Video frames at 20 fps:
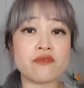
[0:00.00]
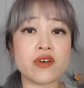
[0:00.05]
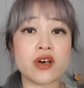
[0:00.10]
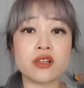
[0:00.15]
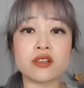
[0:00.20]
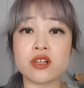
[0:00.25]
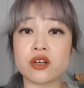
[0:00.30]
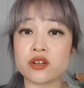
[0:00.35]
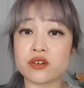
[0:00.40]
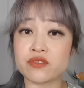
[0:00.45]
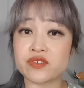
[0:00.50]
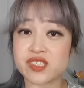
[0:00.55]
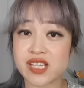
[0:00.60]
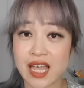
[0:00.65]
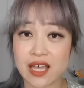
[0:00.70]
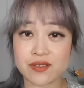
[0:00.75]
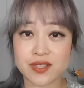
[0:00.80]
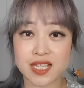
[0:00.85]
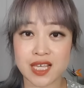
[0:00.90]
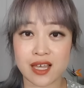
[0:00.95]
a lot of
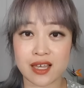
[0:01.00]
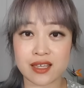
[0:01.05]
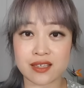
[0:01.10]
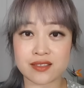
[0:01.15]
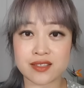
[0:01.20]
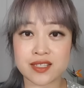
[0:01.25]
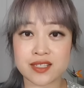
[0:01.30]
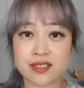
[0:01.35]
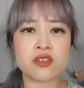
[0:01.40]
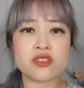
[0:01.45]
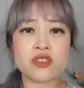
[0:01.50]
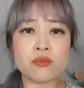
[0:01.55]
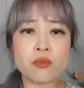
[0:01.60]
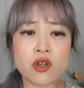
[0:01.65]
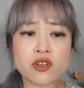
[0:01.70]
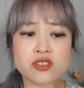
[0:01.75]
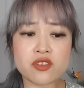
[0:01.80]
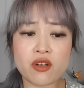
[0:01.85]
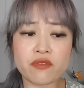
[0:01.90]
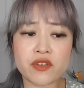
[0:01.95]
downsides. The
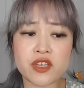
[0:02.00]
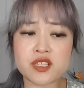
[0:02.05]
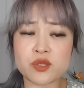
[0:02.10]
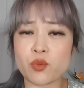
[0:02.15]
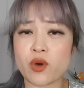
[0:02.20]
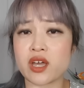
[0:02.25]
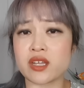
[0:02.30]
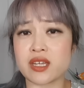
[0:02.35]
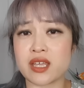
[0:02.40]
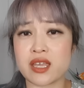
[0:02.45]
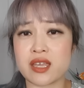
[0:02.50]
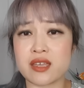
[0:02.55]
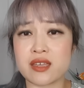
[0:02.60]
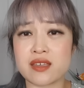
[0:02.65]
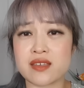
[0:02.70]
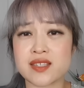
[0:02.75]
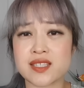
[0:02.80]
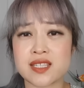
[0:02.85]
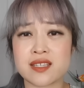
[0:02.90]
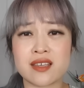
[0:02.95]
most obvious one
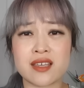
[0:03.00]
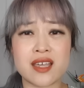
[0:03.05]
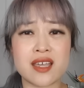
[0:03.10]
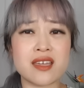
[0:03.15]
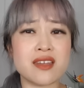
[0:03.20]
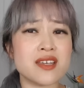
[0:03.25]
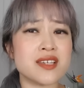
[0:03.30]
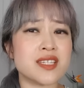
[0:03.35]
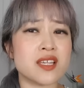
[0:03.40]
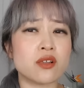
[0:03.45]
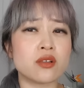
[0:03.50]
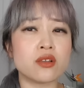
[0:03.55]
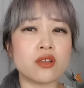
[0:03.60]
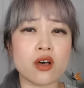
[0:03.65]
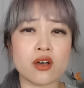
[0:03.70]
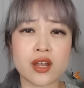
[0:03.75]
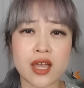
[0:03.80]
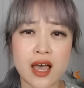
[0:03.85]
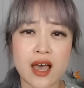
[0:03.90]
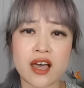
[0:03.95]
is it is a
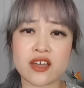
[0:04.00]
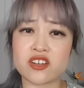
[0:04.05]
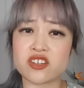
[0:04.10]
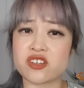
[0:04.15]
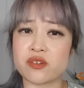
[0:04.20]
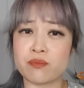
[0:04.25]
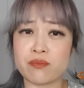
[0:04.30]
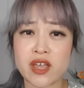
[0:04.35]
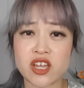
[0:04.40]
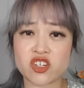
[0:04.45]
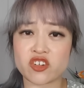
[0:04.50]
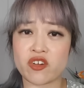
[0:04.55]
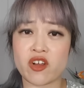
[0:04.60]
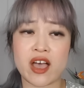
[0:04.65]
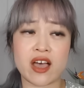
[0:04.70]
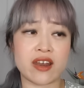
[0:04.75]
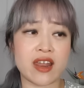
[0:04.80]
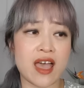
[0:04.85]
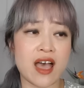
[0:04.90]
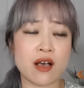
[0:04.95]
lot harder to measure
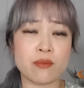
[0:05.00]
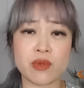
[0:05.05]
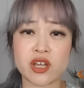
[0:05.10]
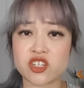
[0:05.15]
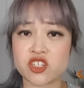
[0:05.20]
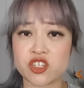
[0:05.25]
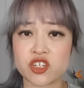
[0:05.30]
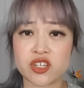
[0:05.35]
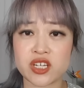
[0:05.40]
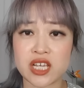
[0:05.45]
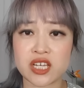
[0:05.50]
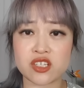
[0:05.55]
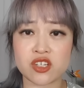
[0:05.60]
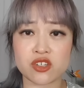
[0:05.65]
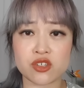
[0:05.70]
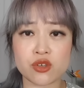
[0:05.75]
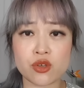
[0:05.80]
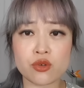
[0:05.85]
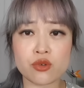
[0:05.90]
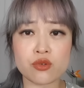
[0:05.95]
out how much you need to
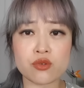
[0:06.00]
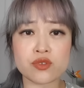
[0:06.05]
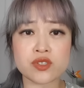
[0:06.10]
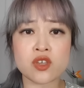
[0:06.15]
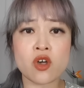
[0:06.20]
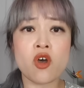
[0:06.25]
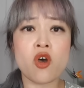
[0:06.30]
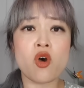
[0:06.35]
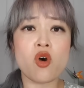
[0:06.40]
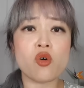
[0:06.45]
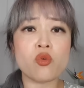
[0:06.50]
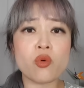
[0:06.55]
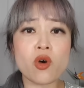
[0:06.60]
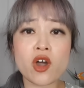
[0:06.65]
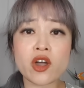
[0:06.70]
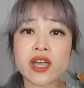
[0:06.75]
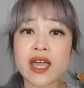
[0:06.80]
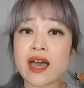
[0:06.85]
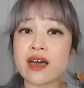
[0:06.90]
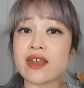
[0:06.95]
use or
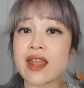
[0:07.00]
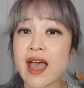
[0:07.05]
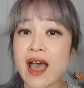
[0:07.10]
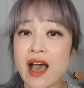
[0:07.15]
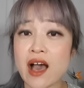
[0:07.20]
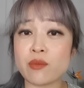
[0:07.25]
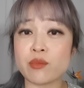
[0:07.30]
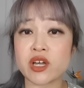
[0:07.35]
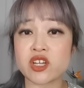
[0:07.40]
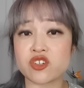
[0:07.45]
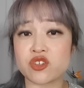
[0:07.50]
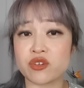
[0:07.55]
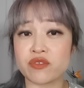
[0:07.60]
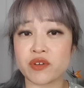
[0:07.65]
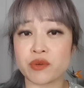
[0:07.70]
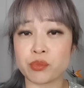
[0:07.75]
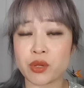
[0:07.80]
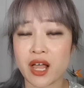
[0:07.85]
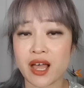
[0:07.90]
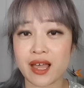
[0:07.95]
work out how much you've
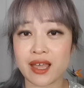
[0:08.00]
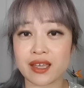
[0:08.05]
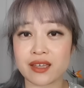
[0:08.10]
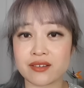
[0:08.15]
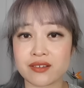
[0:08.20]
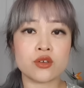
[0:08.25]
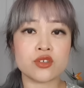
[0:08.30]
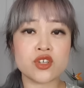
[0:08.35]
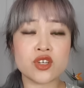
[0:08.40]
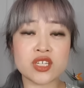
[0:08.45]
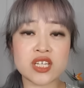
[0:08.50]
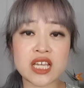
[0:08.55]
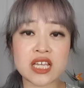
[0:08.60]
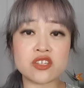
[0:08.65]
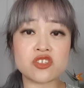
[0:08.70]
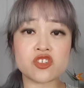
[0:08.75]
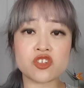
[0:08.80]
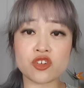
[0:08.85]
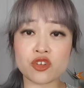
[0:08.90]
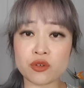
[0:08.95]
applied. You
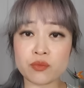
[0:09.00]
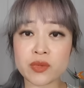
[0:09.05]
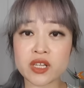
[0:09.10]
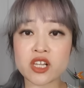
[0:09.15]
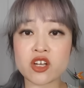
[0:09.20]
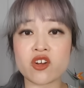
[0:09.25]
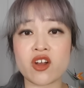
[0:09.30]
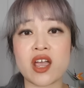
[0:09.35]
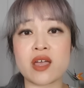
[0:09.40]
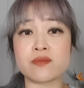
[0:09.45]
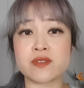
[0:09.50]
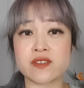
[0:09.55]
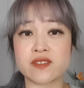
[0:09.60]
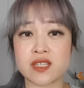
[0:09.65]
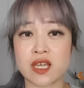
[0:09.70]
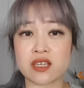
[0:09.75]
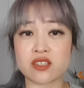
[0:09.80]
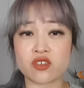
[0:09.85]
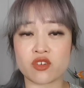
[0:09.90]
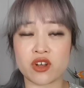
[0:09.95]
need two milligrams of
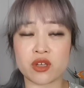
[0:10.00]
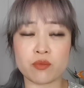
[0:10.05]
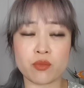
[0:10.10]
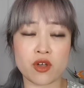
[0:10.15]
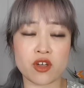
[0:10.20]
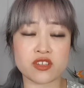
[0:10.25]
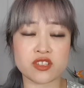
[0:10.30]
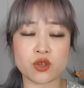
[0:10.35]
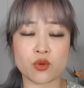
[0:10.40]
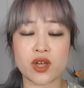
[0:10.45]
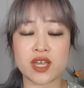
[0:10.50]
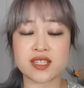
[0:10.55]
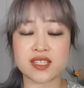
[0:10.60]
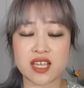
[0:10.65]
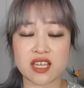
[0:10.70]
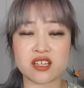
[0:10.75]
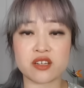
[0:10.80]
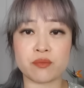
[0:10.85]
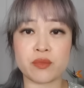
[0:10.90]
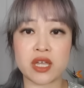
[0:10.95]
sunscreen per square
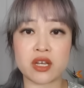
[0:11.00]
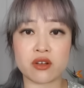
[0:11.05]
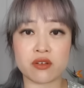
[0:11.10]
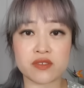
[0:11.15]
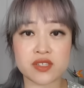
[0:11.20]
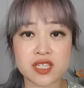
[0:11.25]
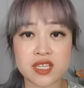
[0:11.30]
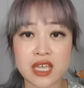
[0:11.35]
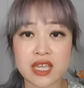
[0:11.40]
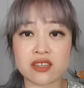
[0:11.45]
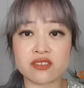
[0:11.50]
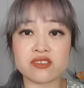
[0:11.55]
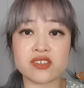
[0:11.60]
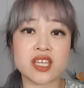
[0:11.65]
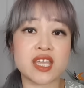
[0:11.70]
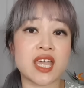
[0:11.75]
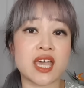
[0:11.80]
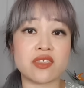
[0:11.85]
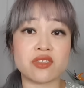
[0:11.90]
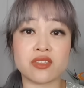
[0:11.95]
centimeter of skin to
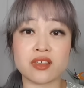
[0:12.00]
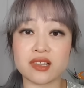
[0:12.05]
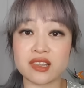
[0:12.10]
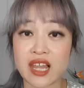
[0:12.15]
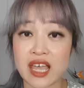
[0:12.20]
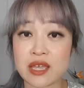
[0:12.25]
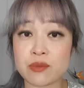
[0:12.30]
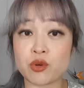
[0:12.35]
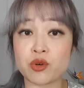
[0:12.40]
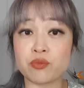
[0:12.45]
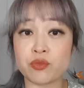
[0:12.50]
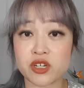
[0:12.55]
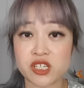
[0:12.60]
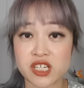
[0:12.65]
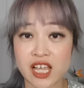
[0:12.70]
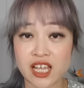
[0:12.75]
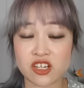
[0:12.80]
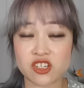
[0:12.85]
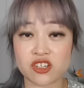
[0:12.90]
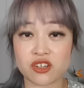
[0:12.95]
get the labeled
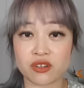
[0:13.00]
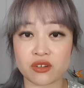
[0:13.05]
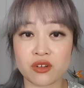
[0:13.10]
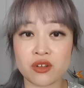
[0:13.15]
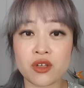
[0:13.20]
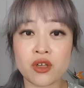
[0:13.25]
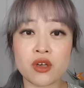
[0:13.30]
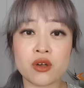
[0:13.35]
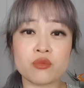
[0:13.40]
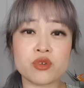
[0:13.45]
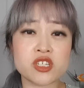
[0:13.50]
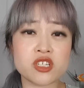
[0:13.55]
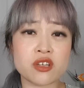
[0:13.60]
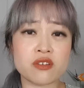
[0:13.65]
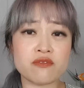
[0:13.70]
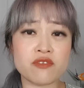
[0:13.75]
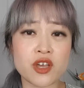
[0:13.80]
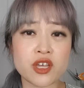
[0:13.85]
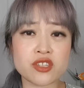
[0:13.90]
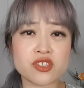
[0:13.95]
protection, which
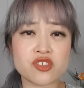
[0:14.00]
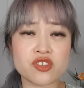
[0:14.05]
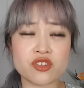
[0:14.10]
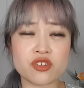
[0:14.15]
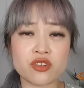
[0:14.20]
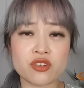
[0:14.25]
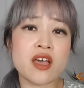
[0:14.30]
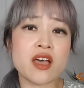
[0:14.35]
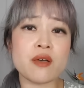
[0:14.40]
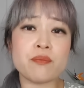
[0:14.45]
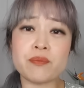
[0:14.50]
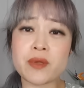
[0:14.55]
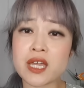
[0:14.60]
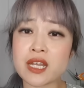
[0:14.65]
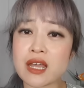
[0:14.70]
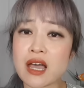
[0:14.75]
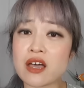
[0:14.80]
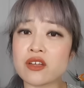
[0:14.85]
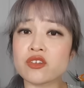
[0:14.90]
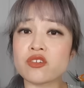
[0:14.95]
converts to a bit
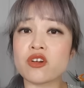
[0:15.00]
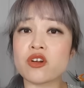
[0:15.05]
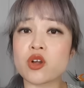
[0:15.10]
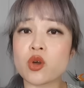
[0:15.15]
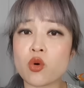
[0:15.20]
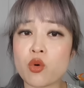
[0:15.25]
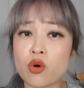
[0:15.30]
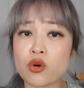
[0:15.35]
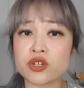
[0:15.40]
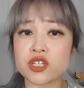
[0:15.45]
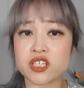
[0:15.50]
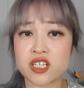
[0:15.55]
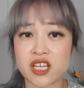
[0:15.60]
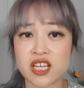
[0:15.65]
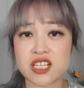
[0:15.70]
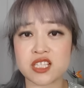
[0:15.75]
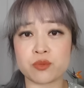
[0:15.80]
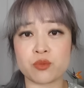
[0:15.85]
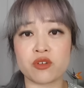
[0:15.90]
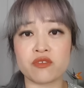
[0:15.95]
under a quarter
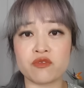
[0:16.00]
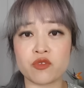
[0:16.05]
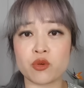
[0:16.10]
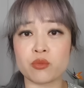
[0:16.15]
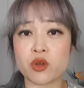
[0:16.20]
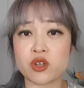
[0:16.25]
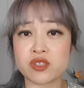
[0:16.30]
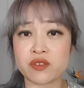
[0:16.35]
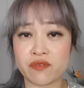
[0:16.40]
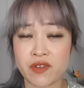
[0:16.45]
teaspoon for most